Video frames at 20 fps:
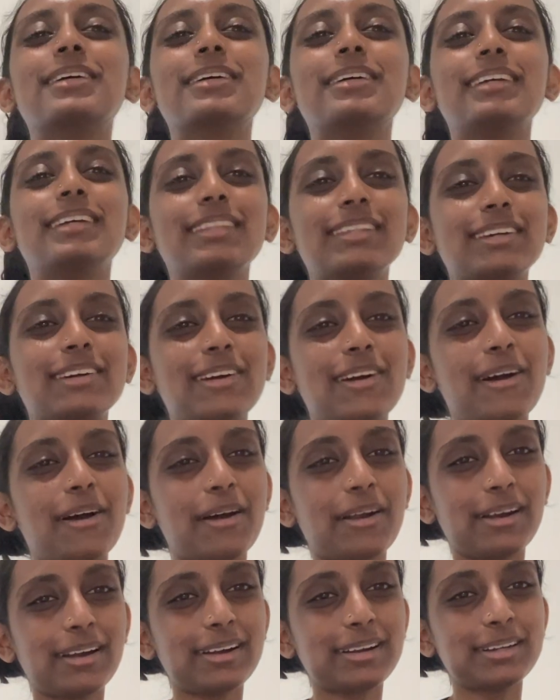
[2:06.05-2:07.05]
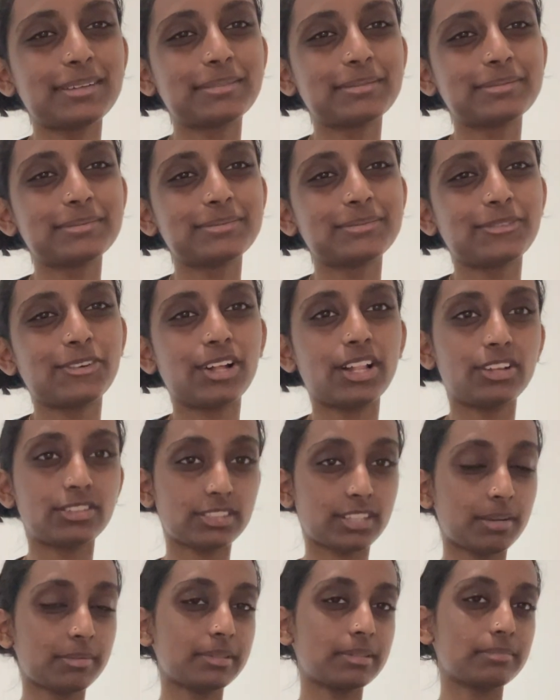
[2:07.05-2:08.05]
in the car while I was
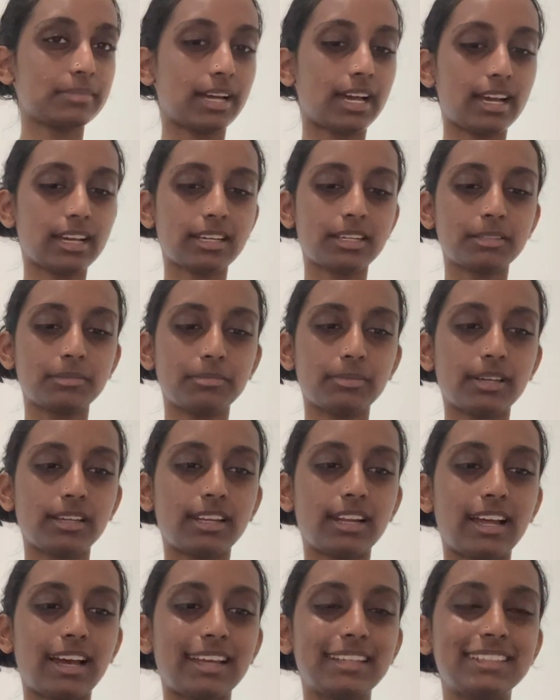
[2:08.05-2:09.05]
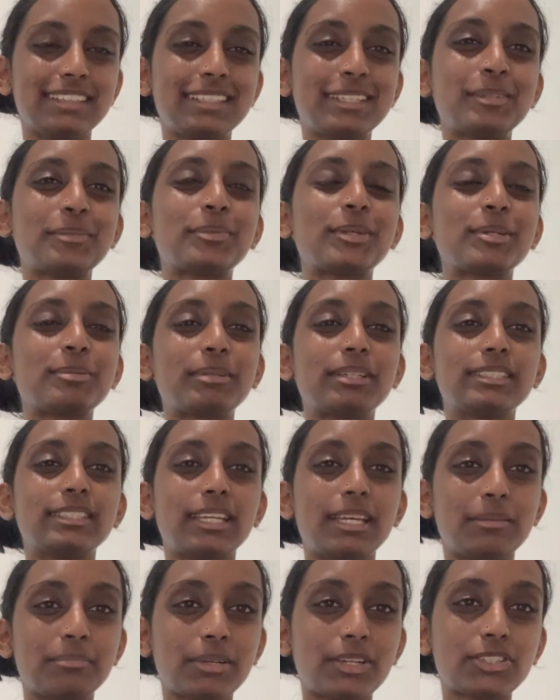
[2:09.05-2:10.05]
coming back, but I didn't bring my
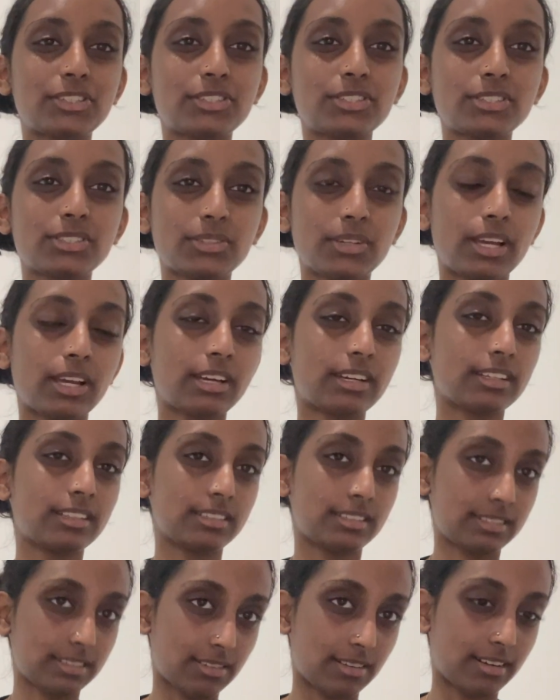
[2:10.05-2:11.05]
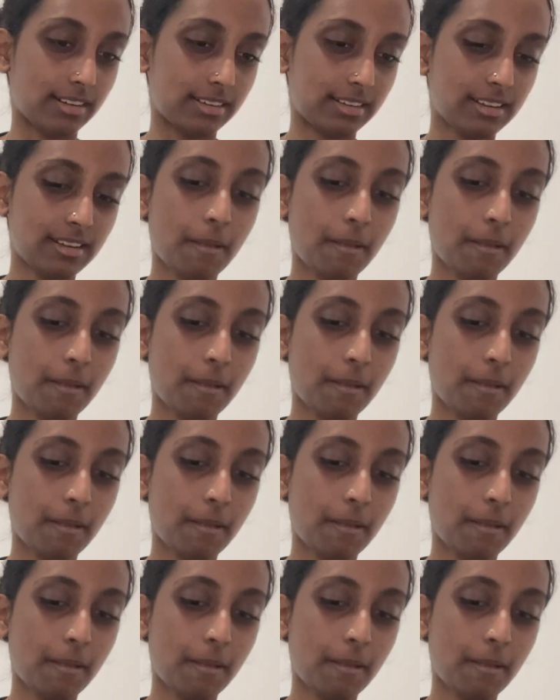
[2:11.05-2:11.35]
tape measure, so I couldn't start.